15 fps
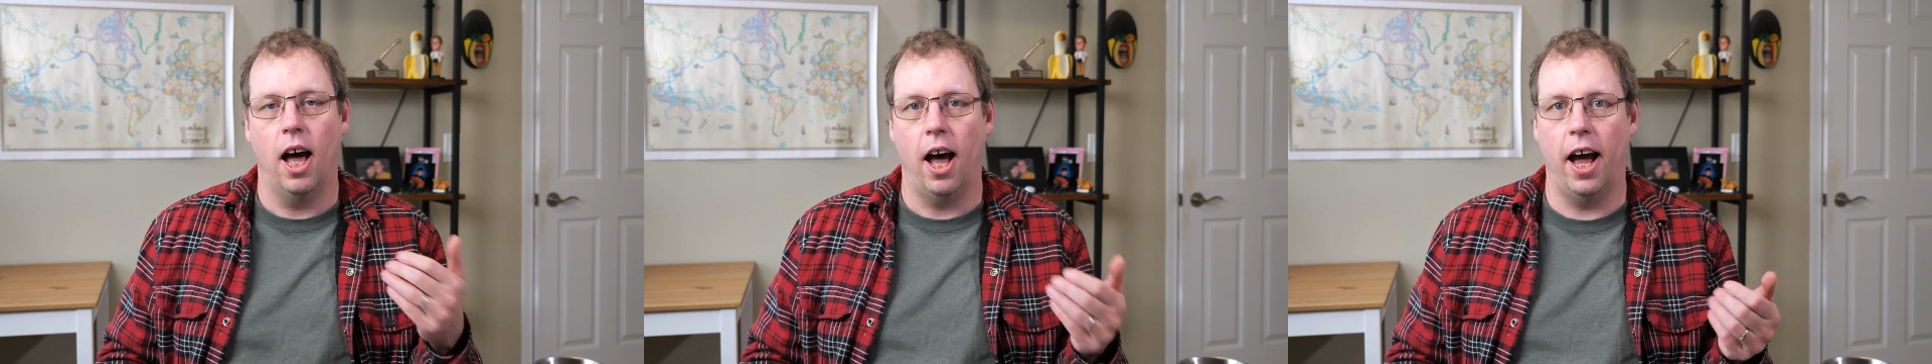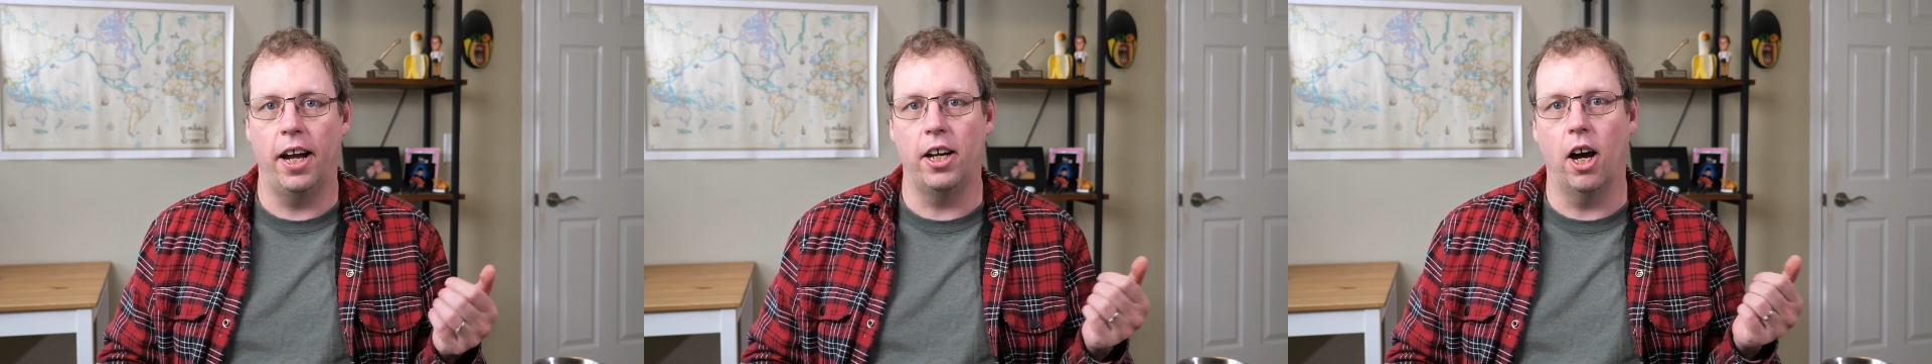
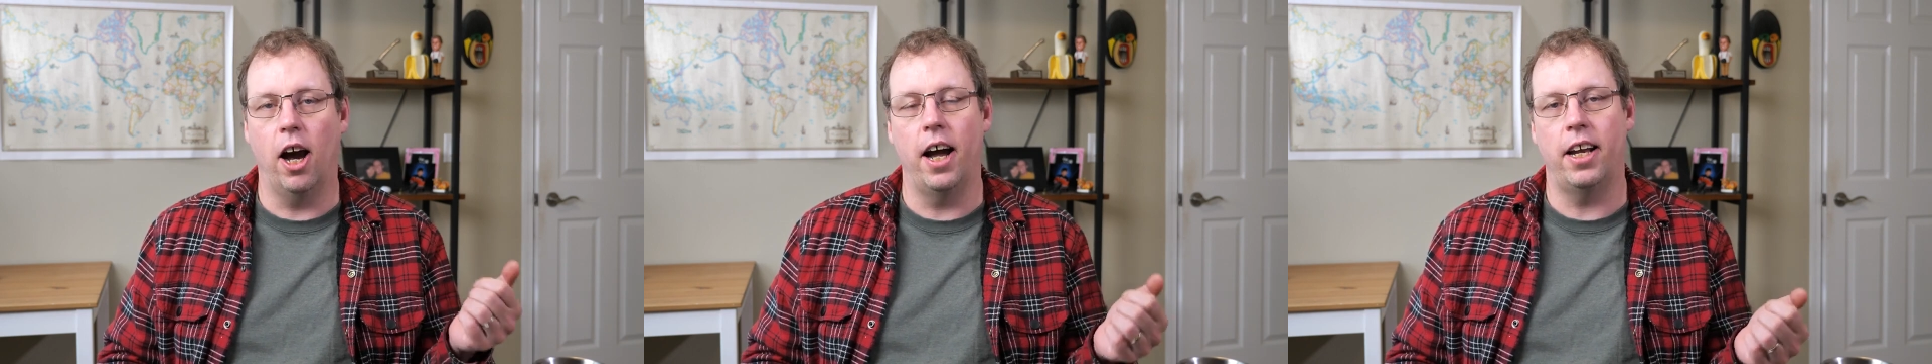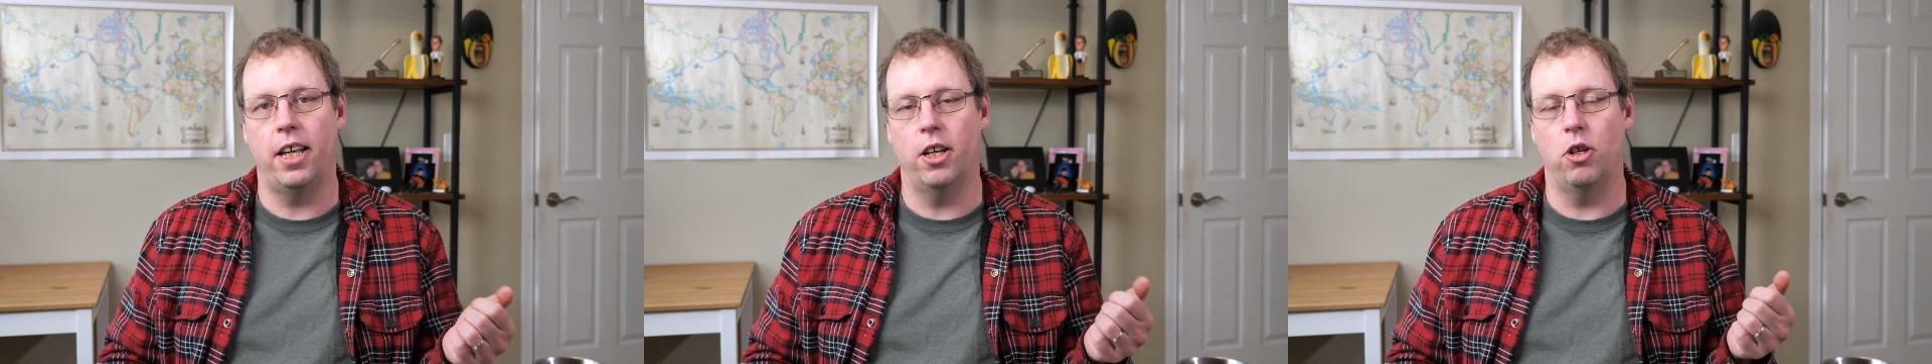I
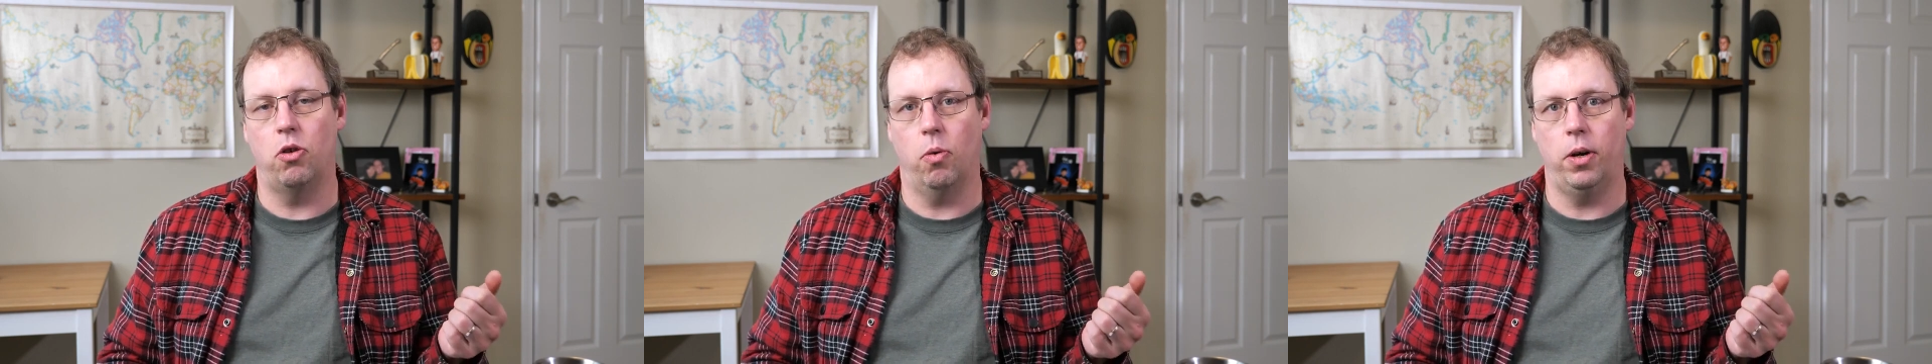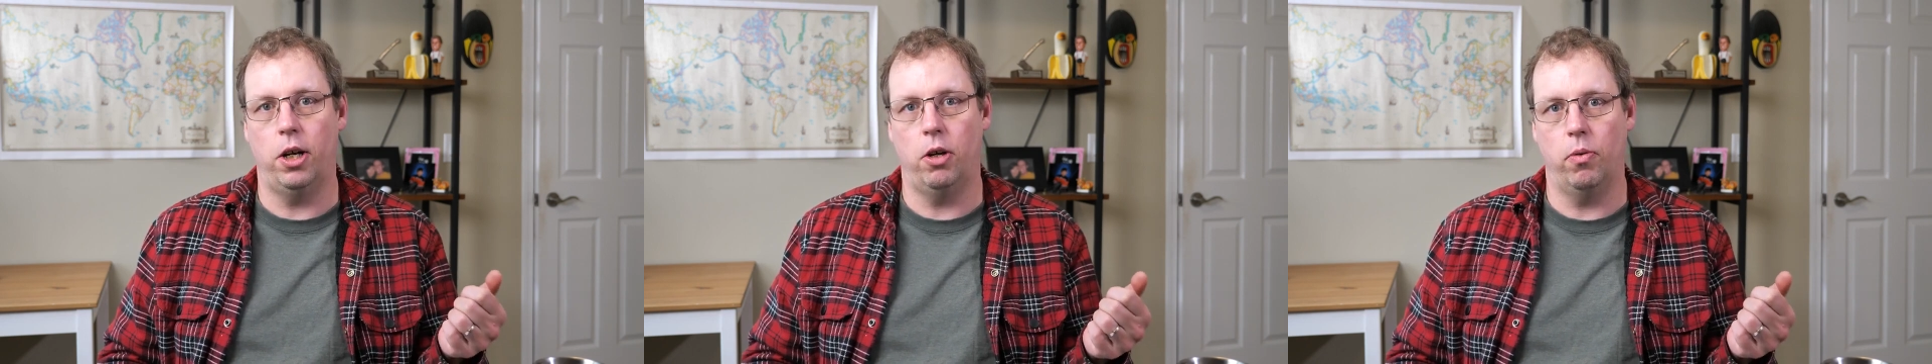got in
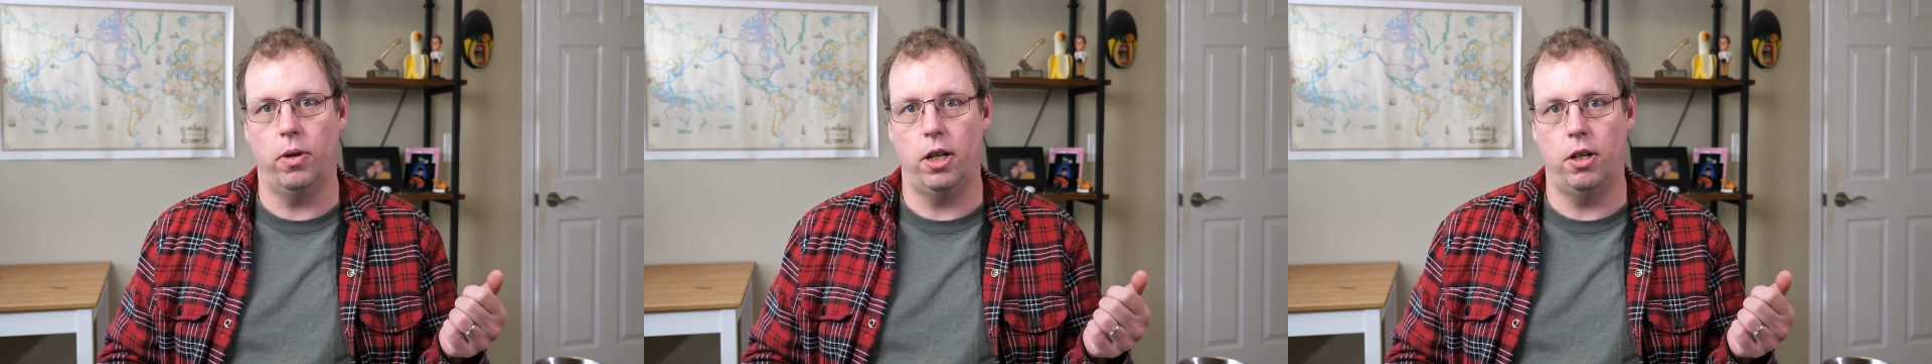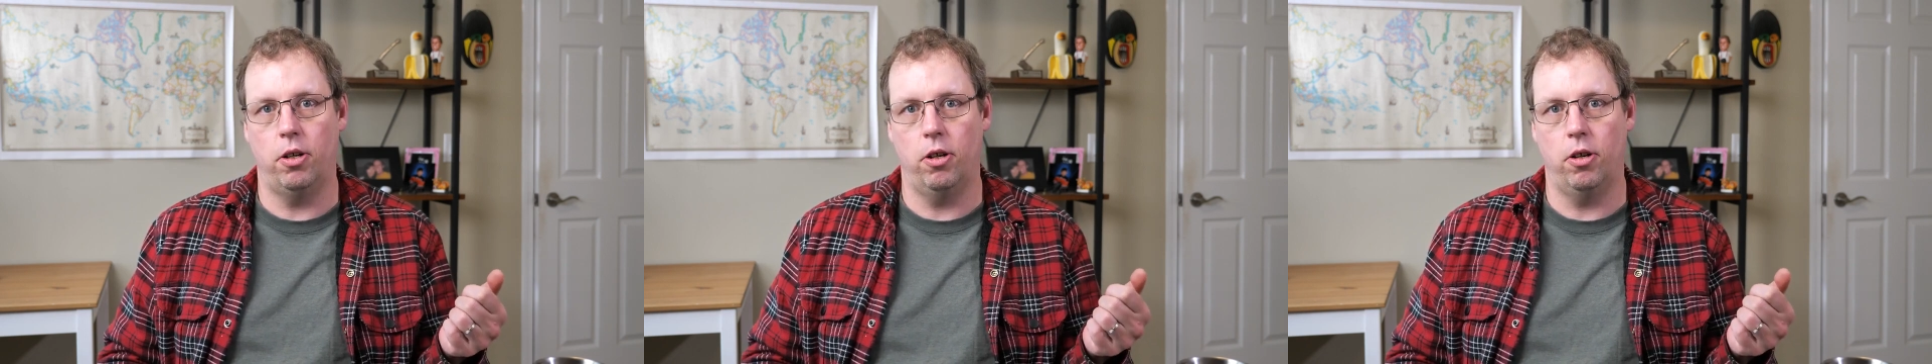
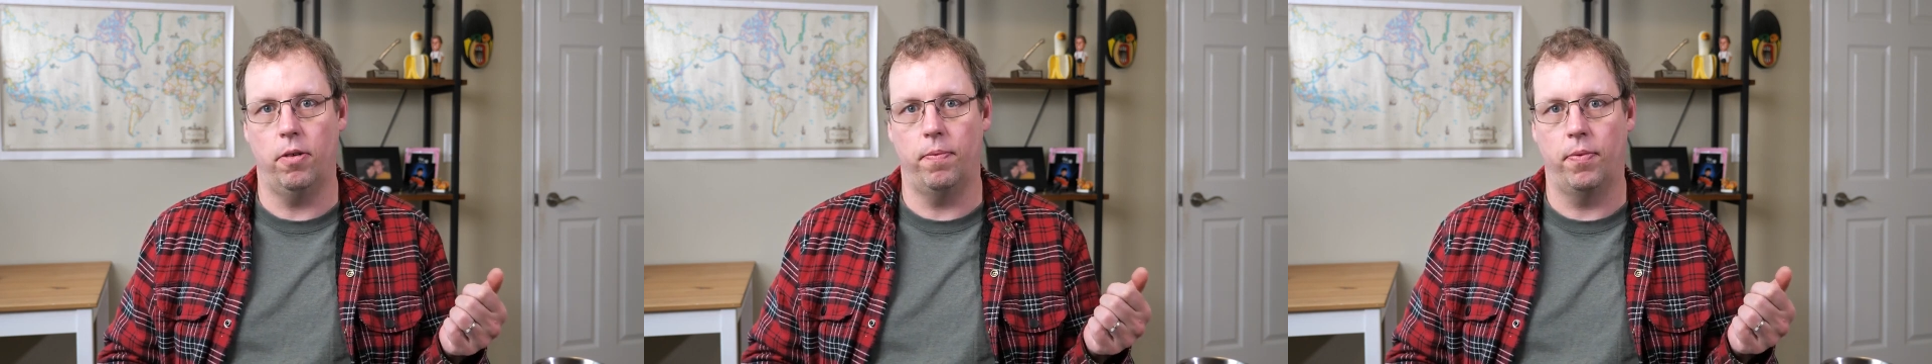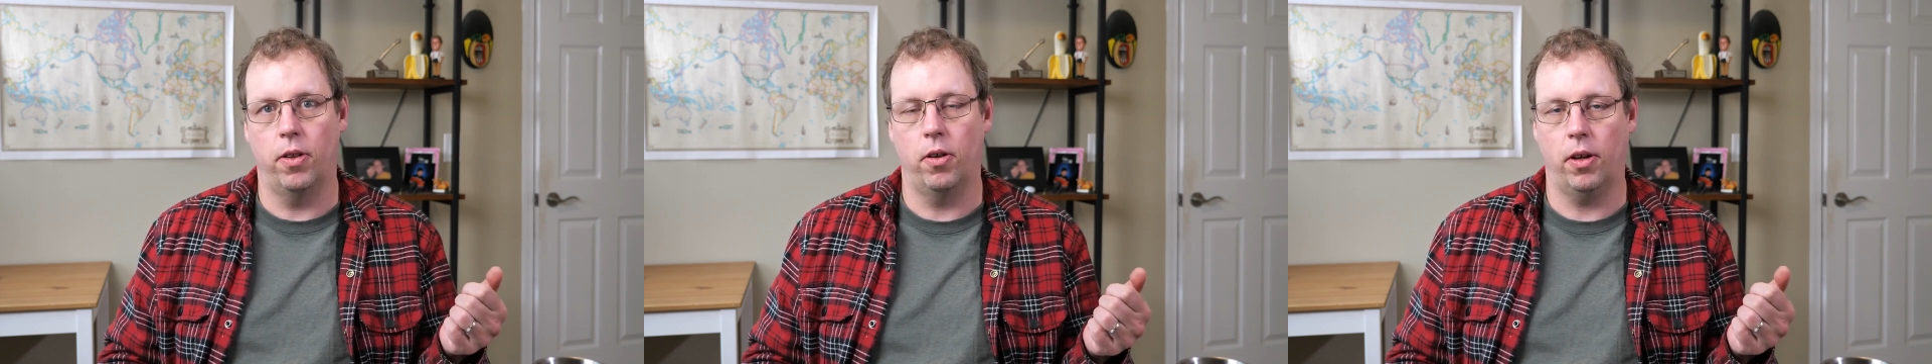
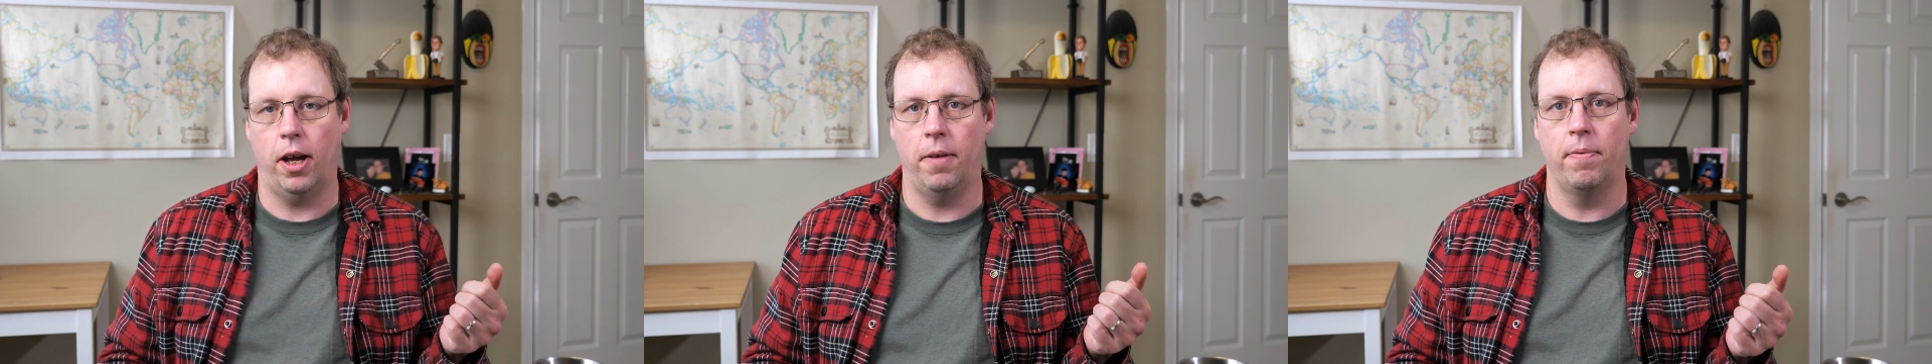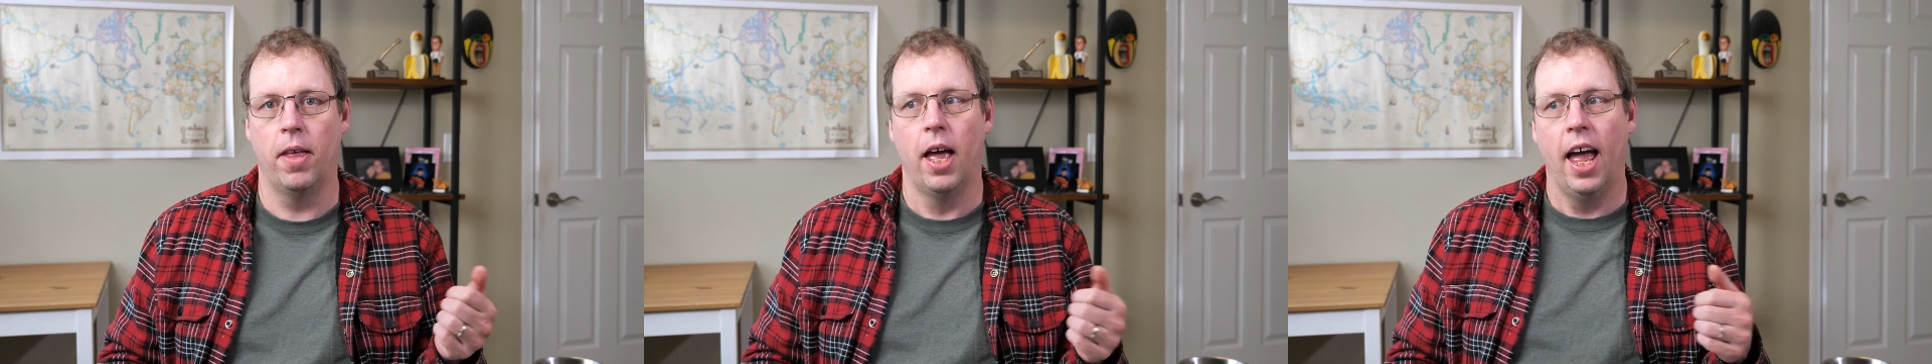2022.
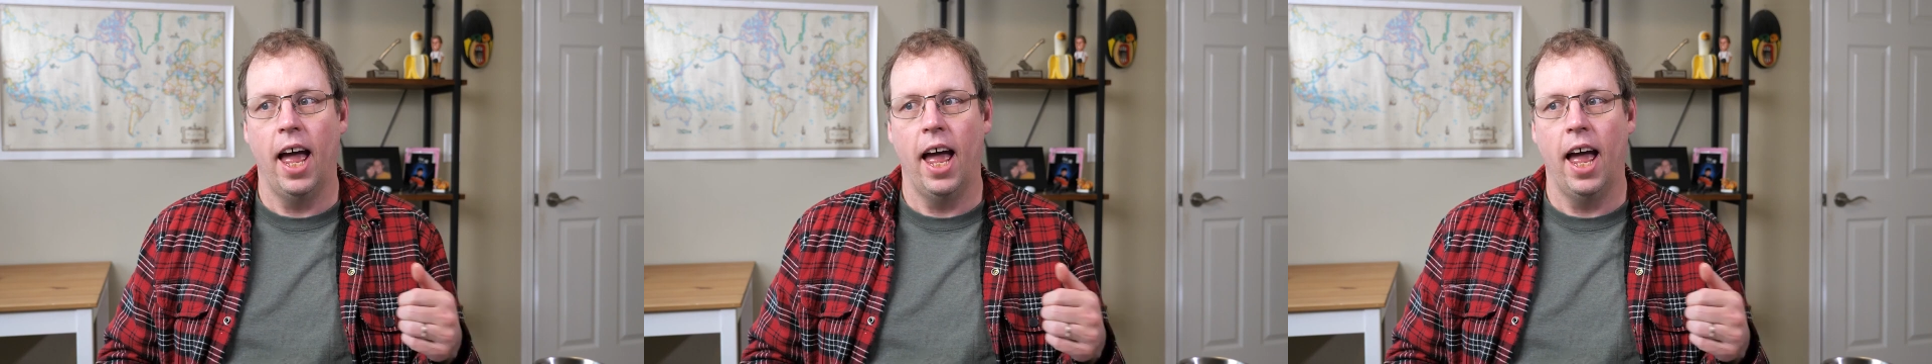Okay?